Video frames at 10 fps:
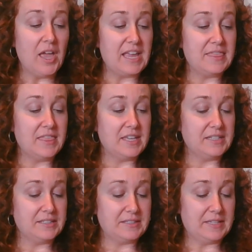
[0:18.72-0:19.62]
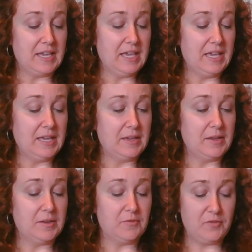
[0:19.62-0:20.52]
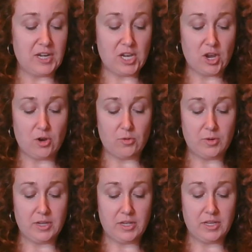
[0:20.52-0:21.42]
in this video